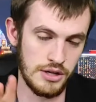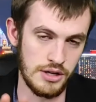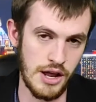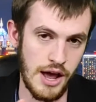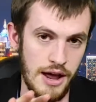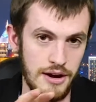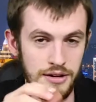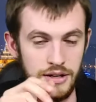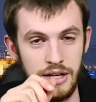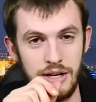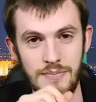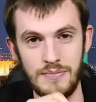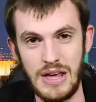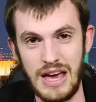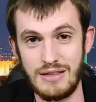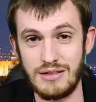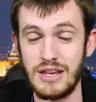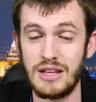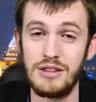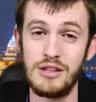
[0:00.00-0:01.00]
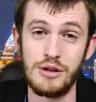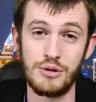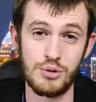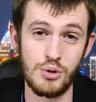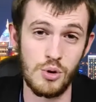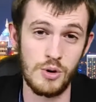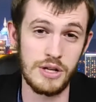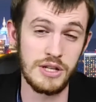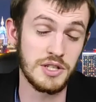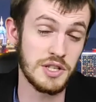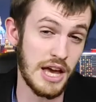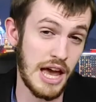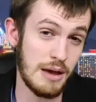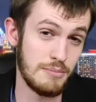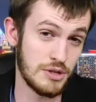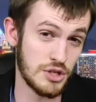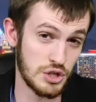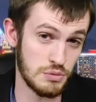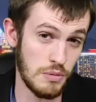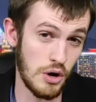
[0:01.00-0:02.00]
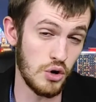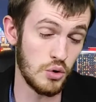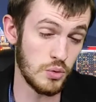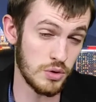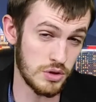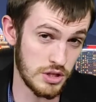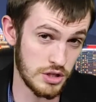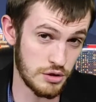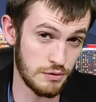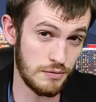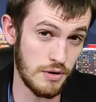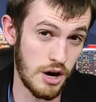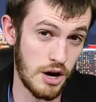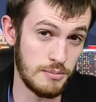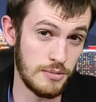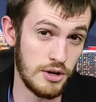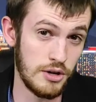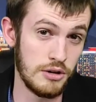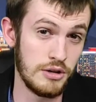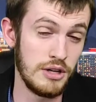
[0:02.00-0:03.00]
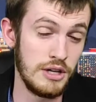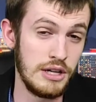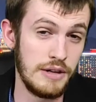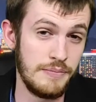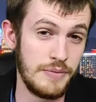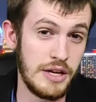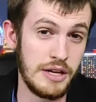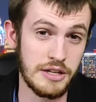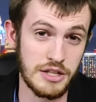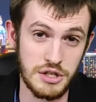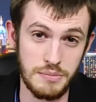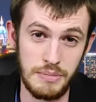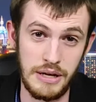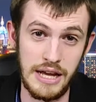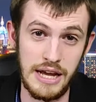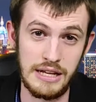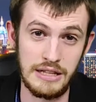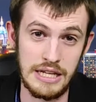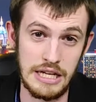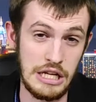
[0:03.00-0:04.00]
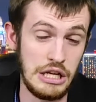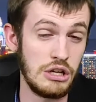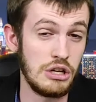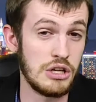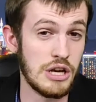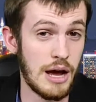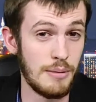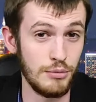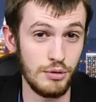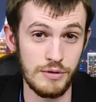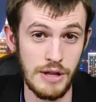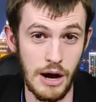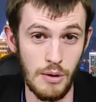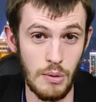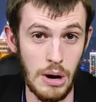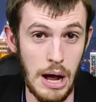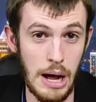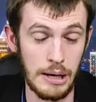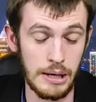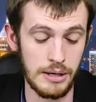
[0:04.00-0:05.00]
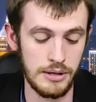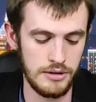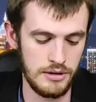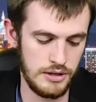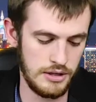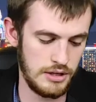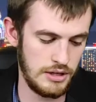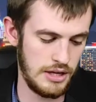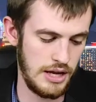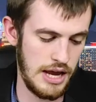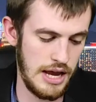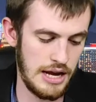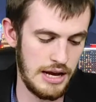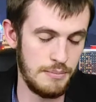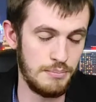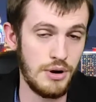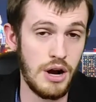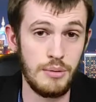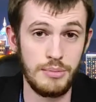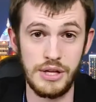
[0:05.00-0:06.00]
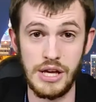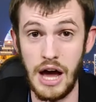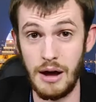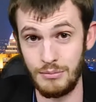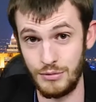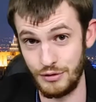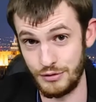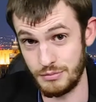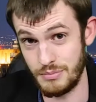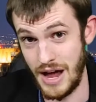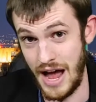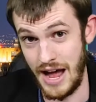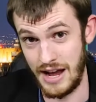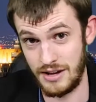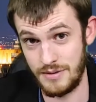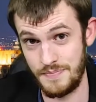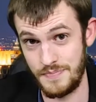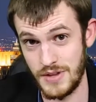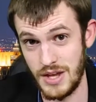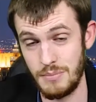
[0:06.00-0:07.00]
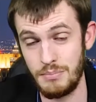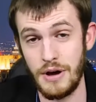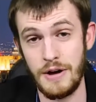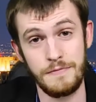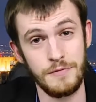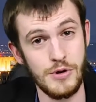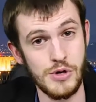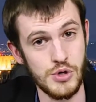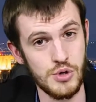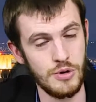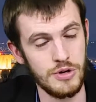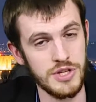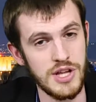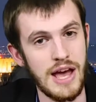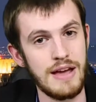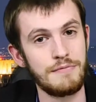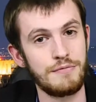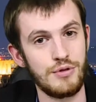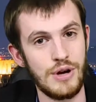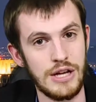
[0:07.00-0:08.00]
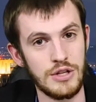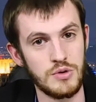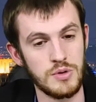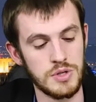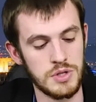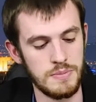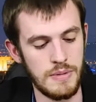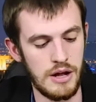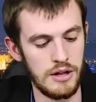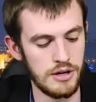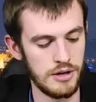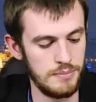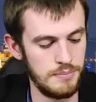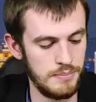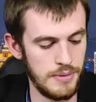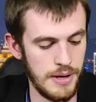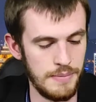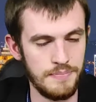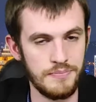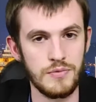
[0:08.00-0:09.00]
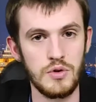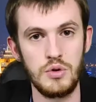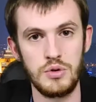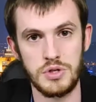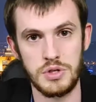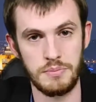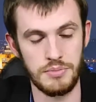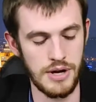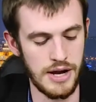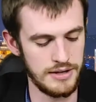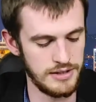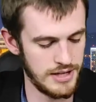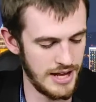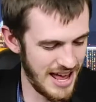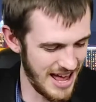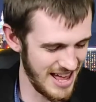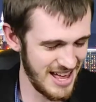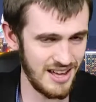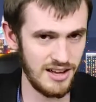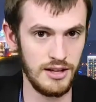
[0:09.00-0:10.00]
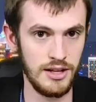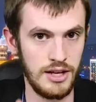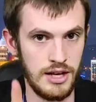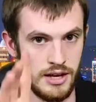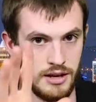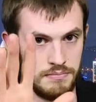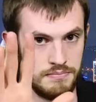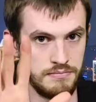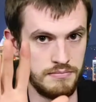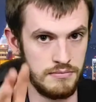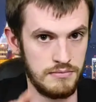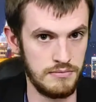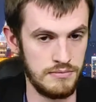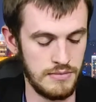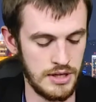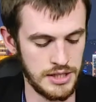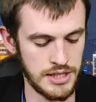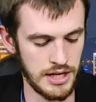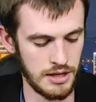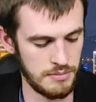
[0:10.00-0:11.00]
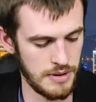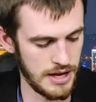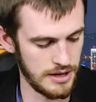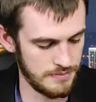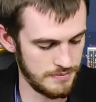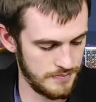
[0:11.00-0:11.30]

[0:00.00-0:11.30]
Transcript: not. I think the authorities came and spoke with this farmer and explained that he could not move that rock, and it probably got moved back. But for a short time, France was smaller. But who's surprised? Take it back.